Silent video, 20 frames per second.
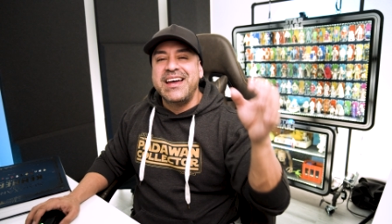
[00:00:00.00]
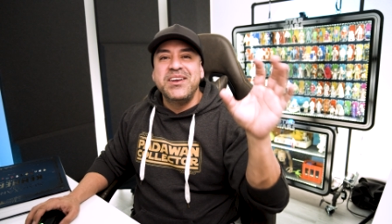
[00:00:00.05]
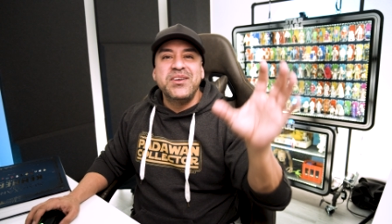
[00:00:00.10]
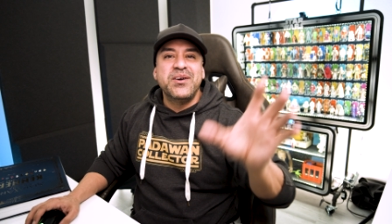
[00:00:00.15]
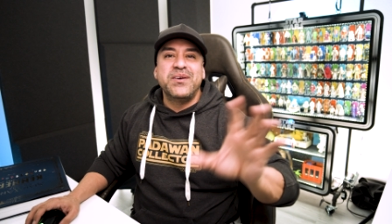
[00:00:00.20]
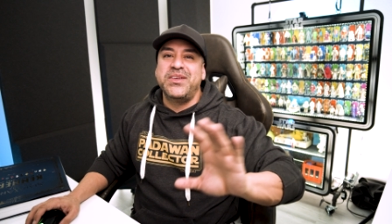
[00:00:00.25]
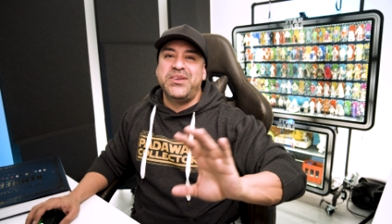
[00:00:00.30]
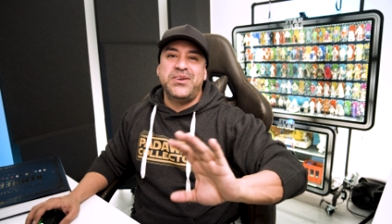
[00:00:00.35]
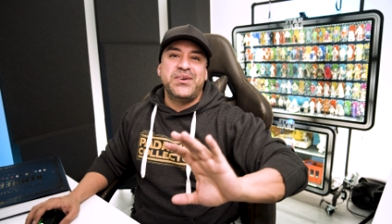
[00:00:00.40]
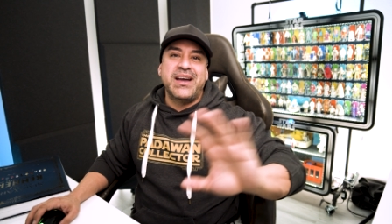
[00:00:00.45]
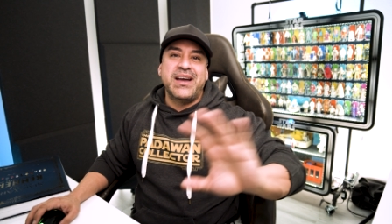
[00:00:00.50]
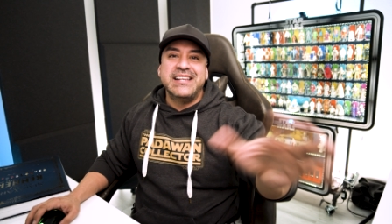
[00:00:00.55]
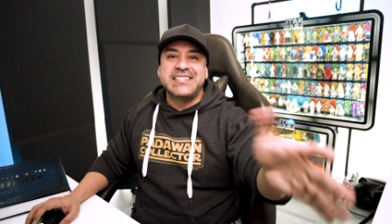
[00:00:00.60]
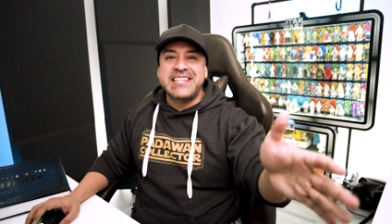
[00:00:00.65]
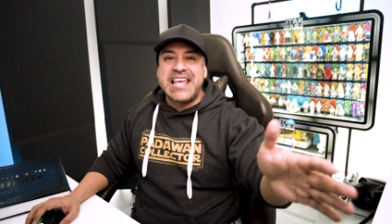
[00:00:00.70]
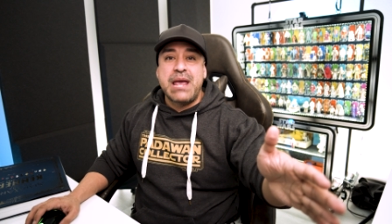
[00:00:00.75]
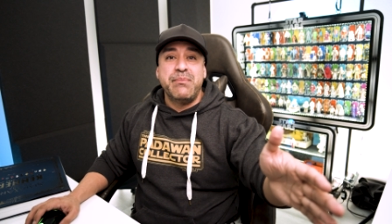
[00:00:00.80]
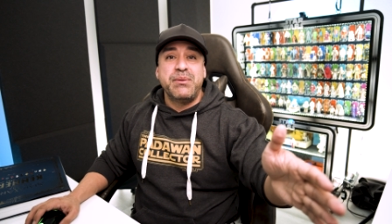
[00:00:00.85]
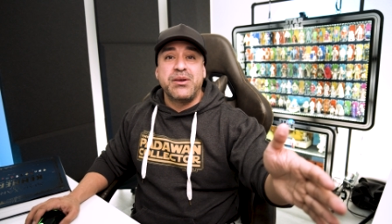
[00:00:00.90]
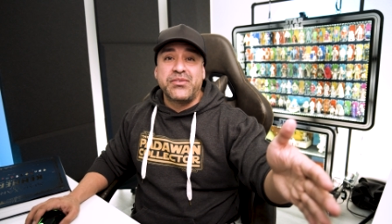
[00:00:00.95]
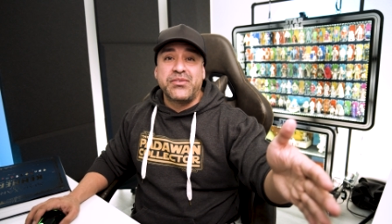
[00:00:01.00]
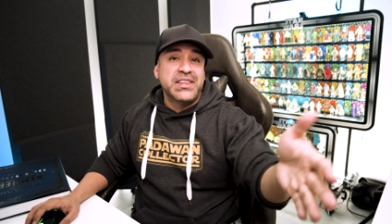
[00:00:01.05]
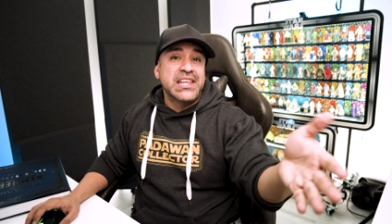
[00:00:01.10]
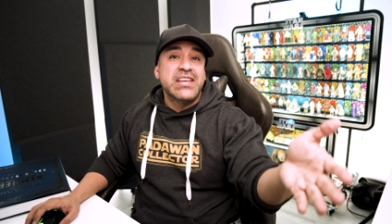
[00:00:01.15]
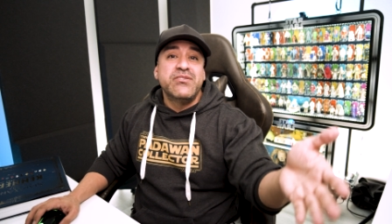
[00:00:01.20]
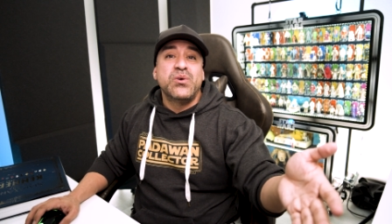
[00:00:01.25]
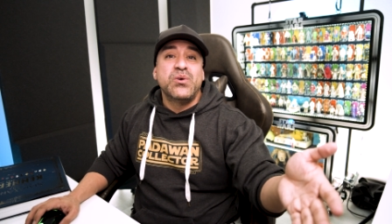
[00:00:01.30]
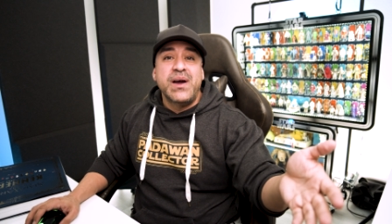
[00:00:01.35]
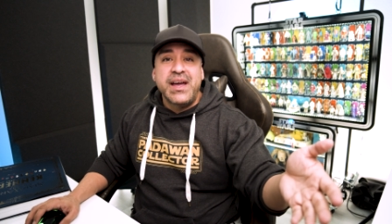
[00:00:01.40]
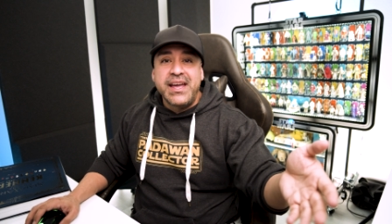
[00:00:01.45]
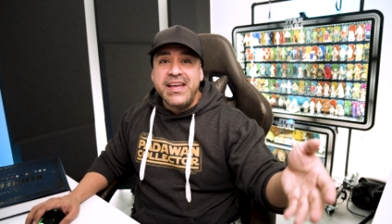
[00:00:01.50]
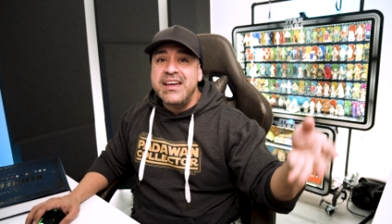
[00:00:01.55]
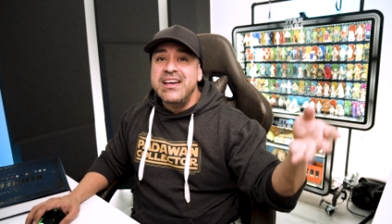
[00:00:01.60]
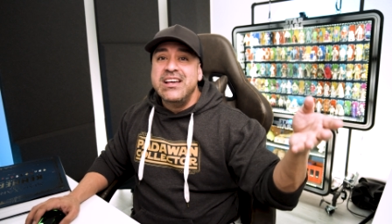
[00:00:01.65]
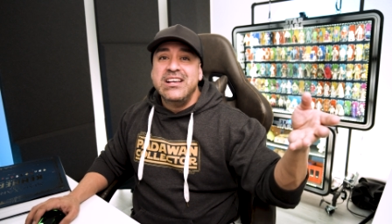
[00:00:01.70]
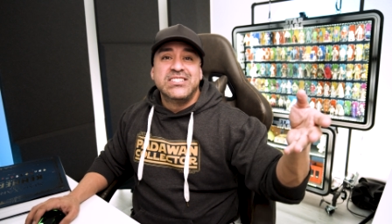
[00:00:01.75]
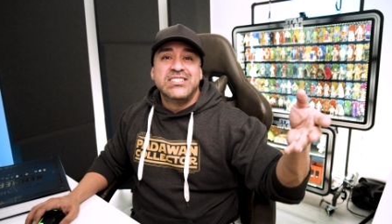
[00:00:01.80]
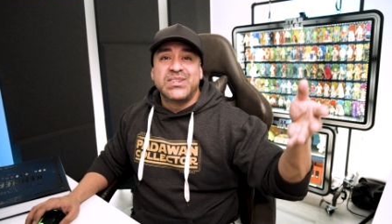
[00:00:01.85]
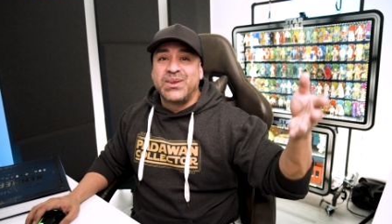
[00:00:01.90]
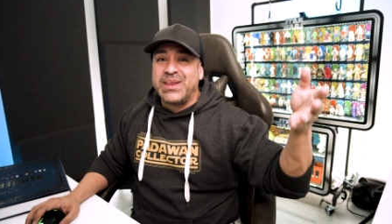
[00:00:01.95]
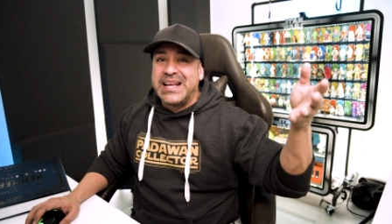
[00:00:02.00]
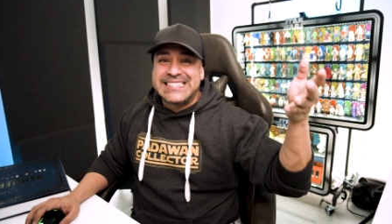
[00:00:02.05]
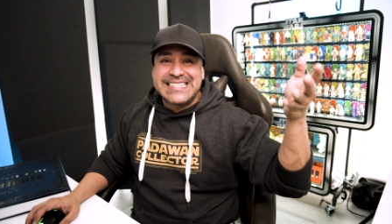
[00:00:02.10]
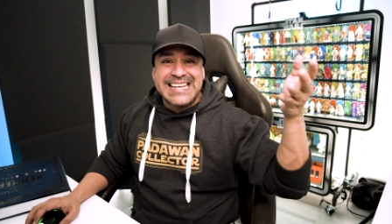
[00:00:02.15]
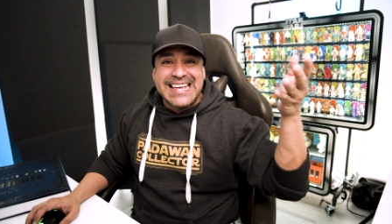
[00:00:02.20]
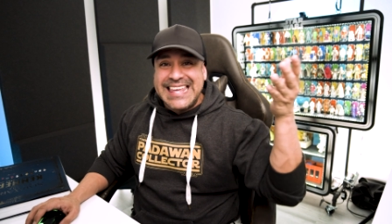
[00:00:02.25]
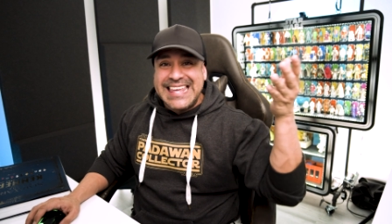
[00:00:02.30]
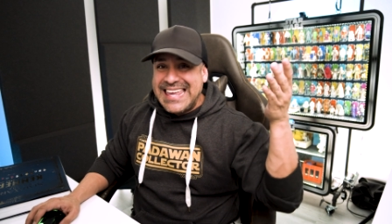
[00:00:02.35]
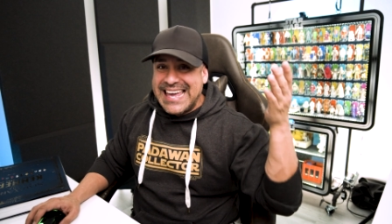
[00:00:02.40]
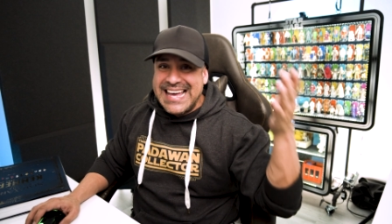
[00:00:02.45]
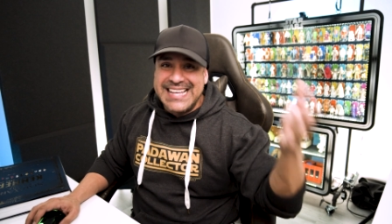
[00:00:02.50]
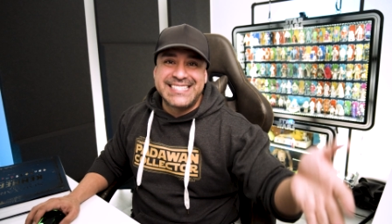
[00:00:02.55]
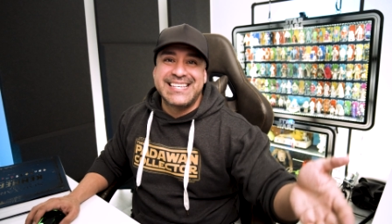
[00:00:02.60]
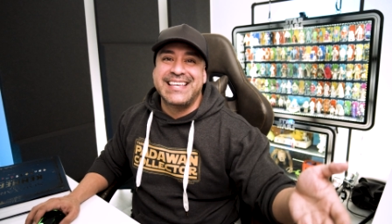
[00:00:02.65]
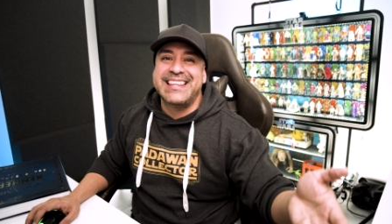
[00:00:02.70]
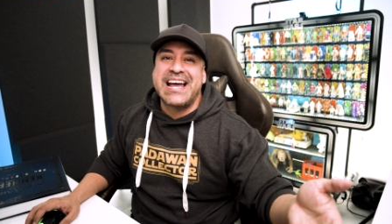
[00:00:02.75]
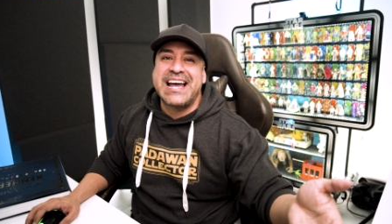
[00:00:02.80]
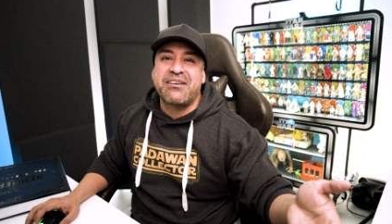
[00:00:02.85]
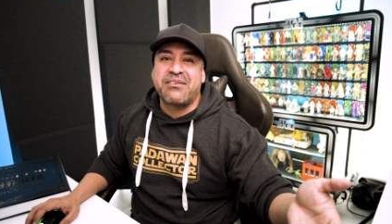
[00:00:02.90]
I know that you guys came here for the giveaway, so let's get to that